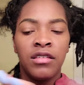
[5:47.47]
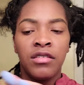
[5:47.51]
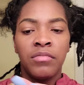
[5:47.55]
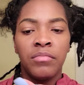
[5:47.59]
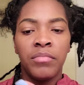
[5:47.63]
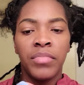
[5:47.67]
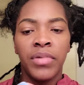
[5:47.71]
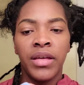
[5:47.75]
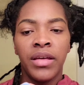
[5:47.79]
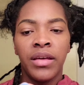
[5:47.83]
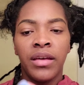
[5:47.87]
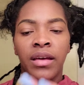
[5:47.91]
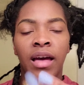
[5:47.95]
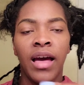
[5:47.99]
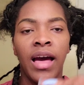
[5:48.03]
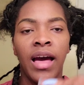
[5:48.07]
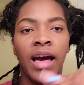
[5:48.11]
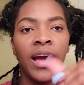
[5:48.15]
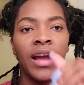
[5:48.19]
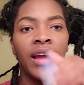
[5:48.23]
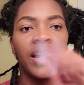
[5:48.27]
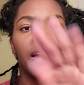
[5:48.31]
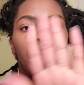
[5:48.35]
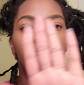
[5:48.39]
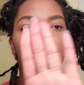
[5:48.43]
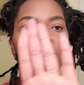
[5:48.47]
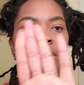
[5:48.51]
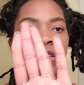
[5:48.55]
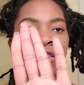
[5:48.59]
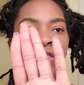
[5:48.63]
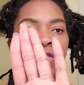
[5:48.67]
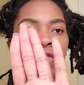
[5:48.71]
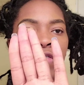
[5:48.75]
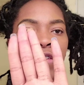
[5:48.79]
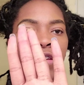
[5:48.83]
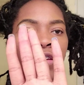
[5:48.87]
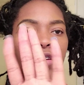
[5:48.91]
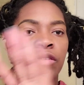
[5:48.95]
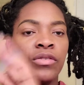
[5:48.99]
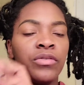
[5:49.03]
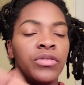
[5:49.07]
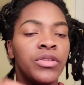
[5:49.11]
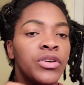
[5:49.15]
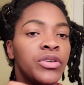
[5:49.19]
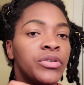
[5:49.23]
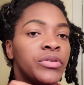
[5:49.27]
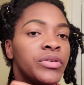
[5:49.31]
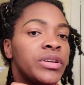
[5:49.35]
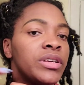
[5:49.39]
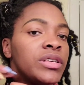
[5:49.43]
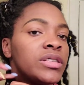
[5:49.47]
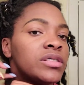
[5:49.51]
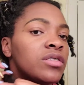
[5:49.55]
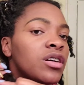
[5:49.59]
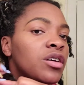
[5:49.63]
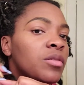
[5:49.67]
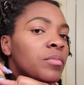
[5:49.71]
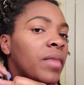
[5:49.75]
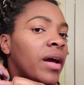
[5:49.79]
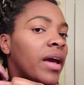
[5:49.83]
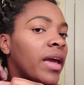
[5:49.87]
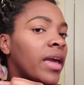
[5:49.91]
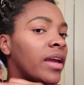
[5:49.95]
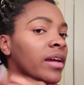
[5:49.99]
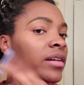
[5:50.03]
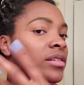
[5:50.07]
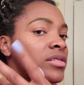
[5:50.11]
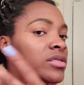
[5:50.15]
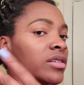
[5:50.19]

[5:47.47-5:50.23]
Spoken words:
but I can actually feel the grease on my hair.